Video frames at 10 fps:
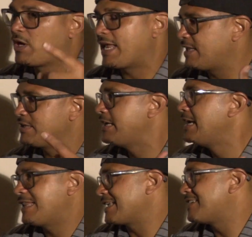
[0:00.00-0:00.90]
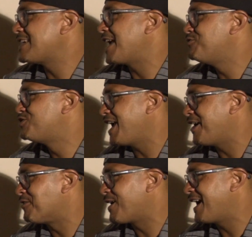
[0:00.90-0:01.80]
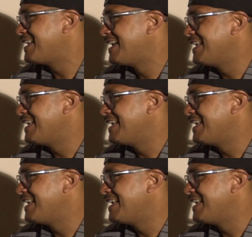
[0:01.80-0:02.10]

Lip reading: kind of like, that's how you jail, right?